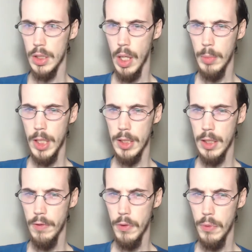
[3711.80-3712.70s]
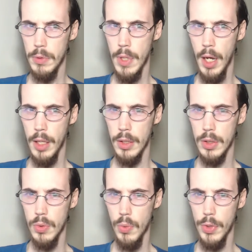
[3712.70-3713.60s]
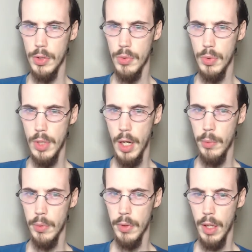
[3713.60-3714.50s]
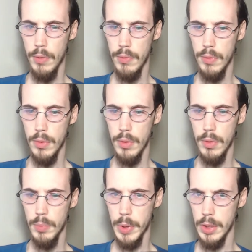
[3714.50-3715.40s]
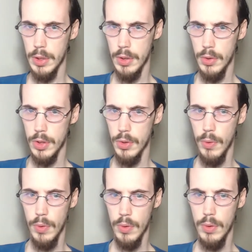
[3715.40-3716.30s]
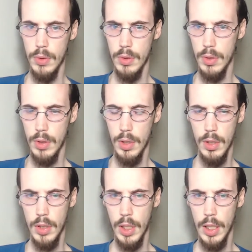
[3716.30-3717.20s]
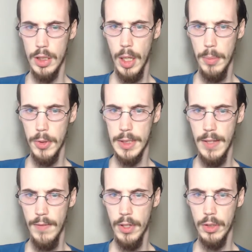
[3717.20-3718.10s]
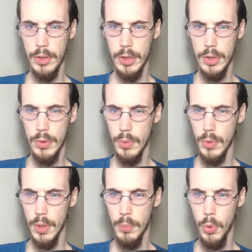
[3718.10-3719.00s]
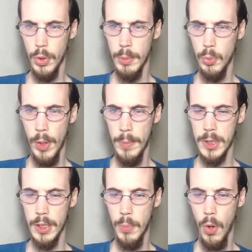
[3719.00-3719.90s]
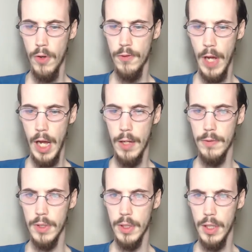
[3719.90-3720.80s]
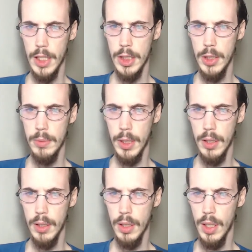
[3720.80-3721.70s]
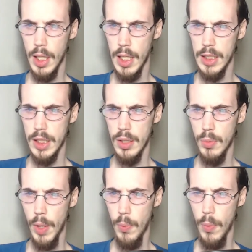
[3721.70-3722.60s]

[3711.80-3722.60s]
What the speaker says: I'm guessing if you die in the story, you die in real life. Because it's your soul. Okay, chapter 702, Bohemian Rhapsody, part 5. Excuse me, is this the right